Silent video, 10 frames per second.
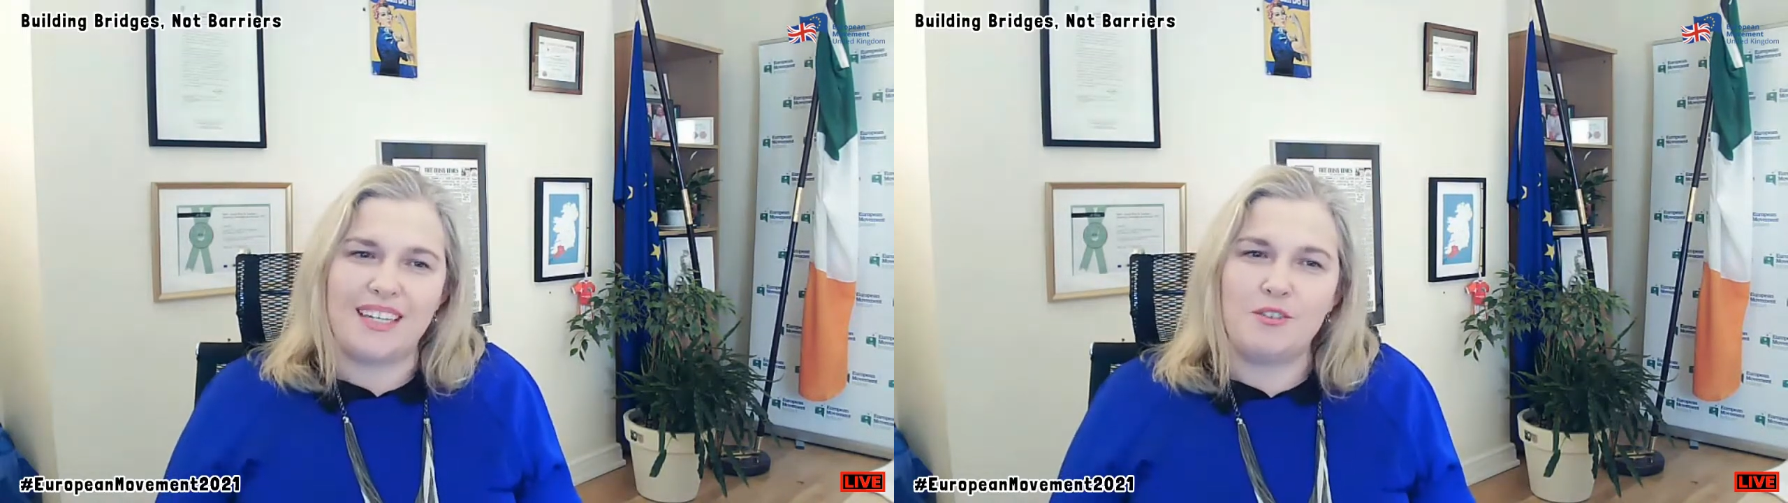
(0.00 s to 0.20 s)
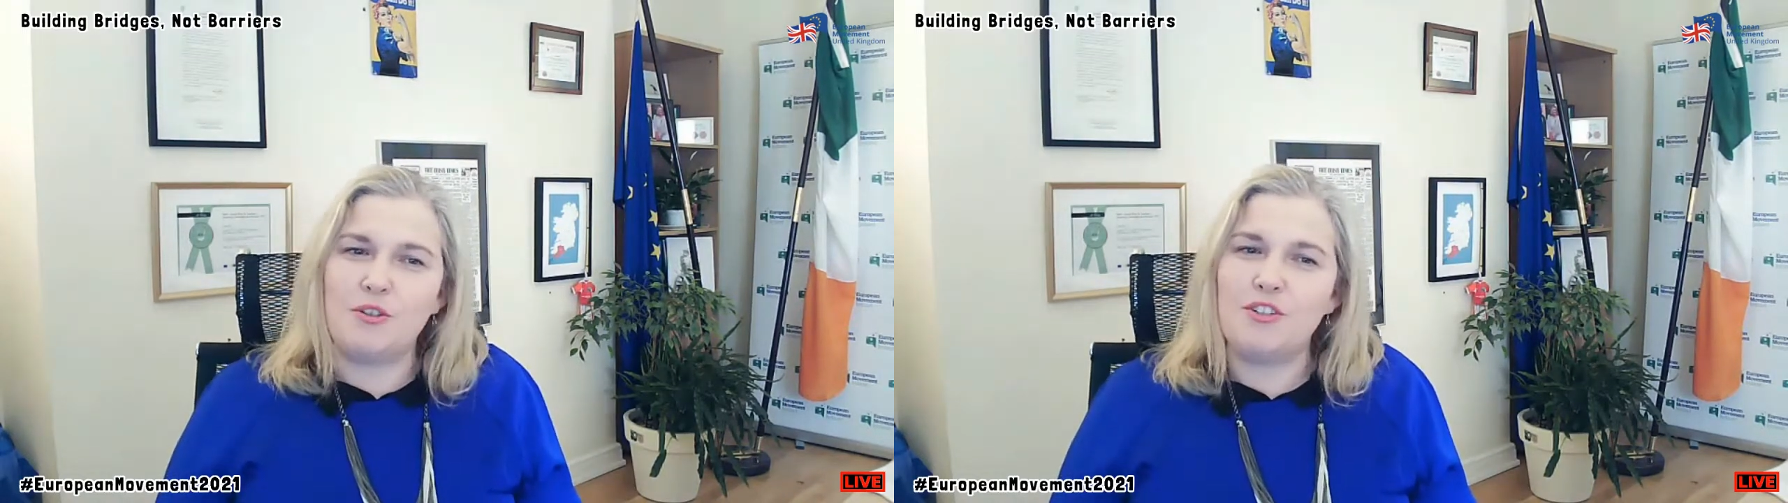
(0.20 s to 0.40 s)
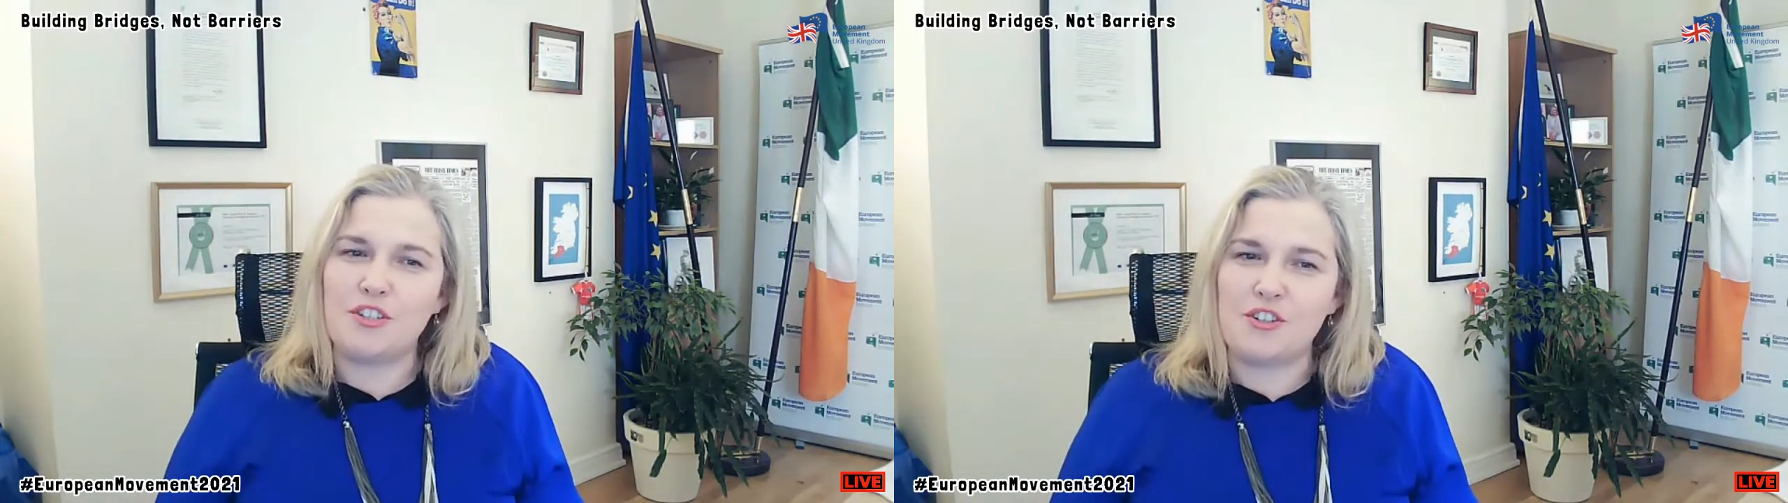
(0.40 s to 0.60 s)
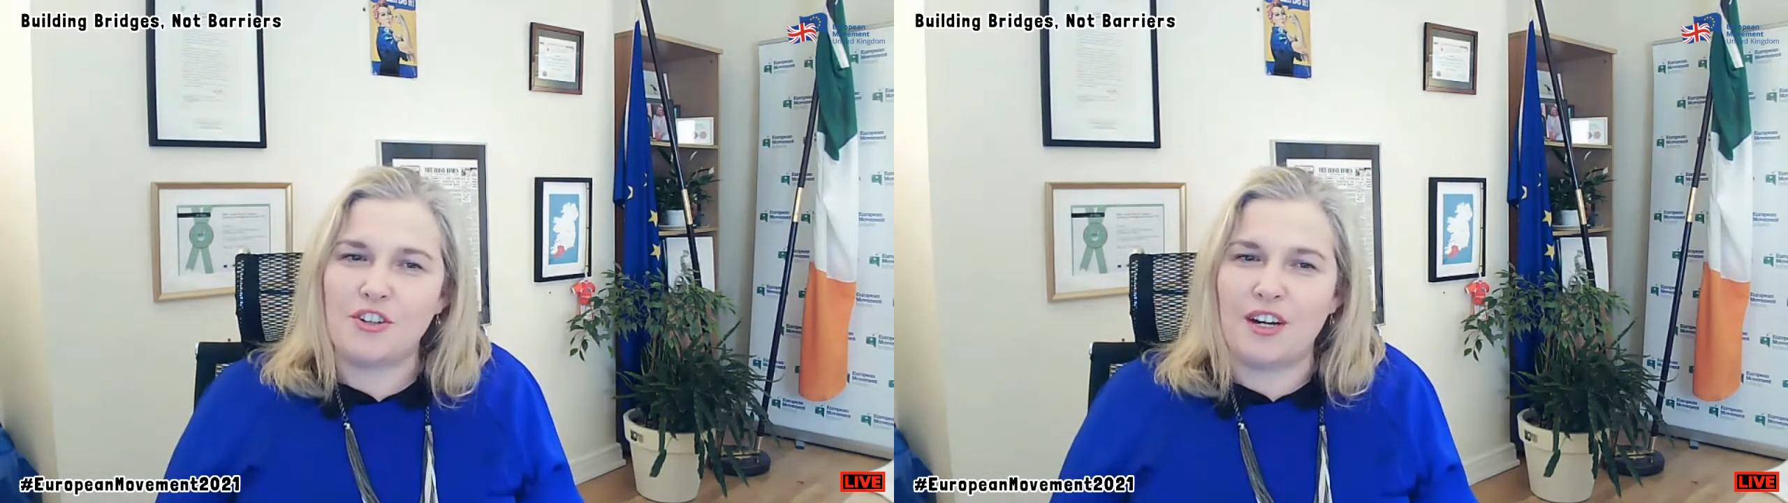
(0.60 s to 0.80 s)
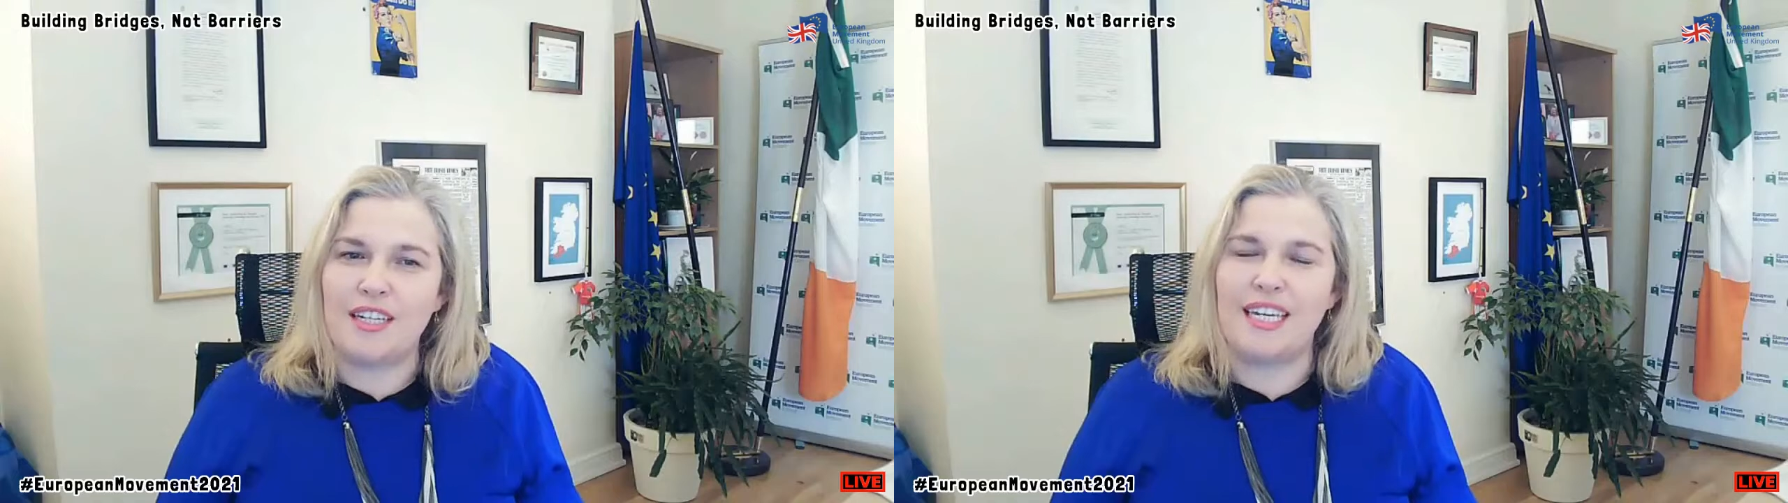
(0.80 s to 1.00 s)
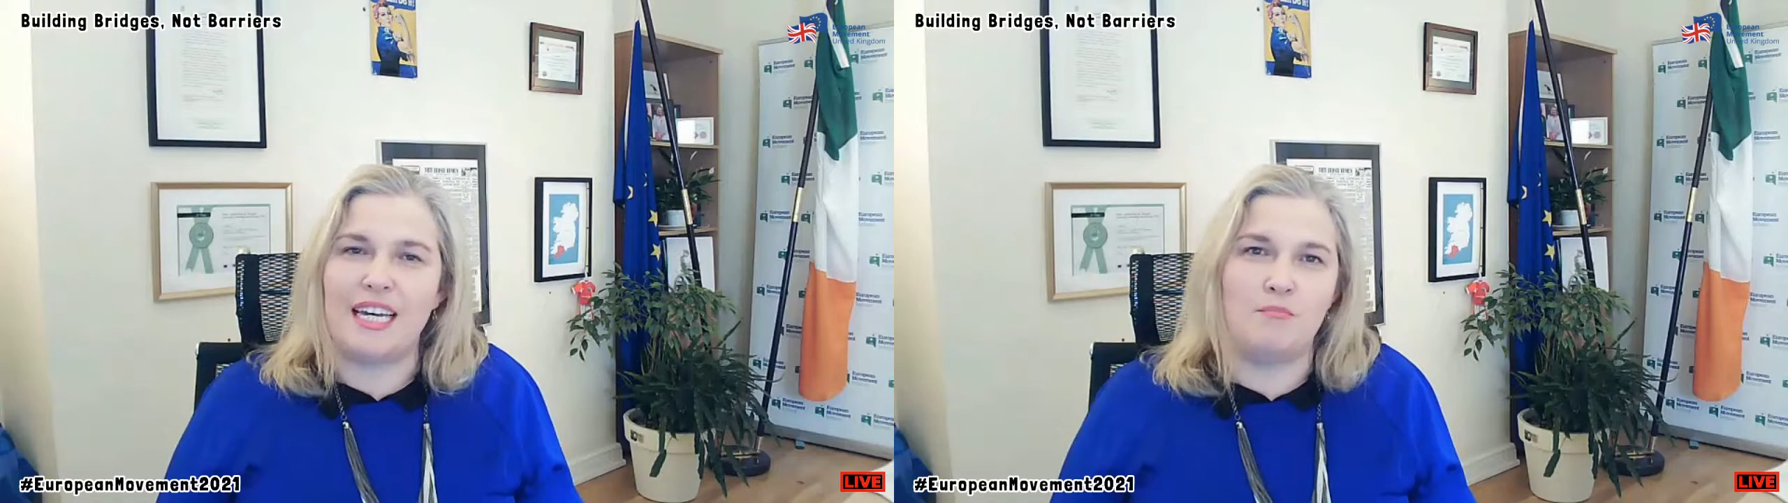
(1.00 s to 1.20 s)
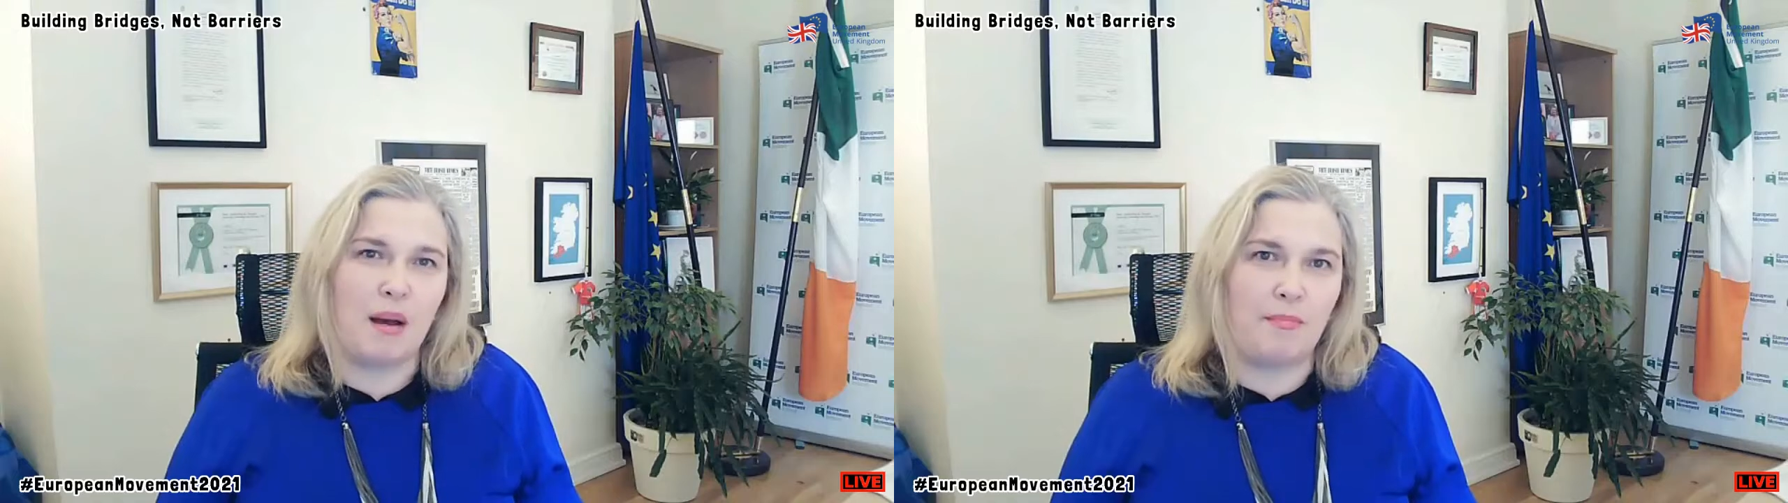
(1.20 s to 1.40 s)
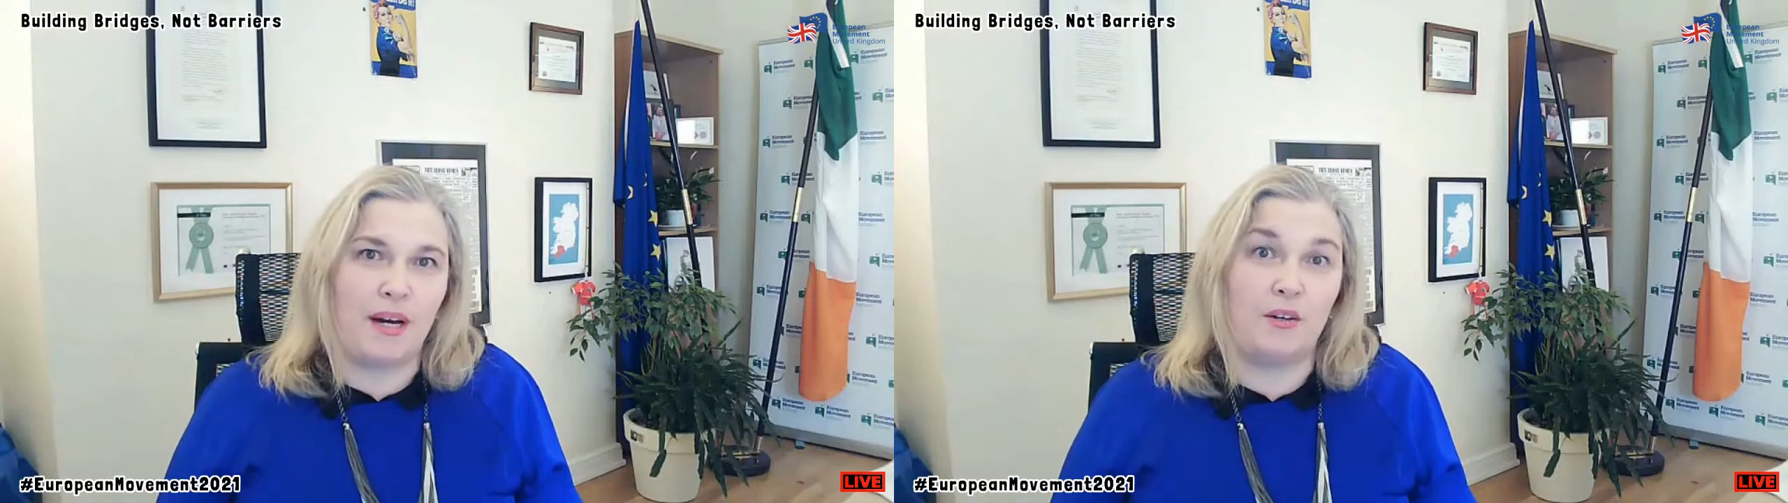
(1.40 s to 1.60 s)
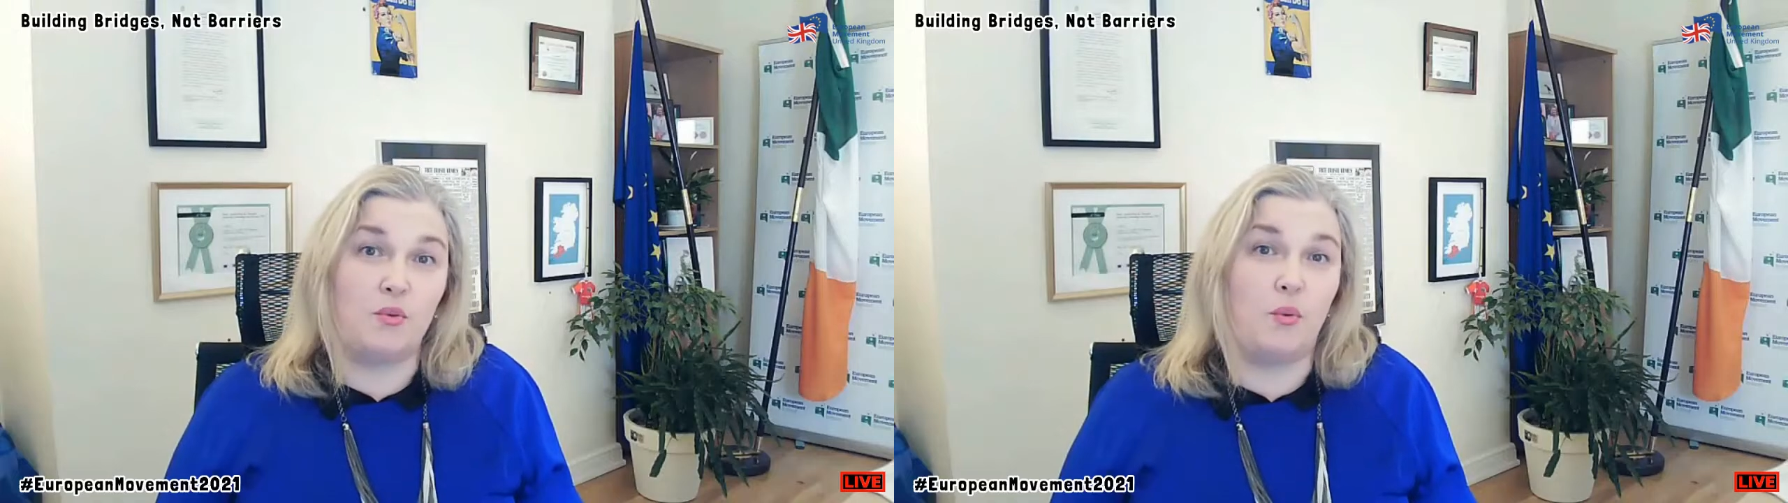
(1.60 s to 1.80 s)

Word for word: in order to try and map out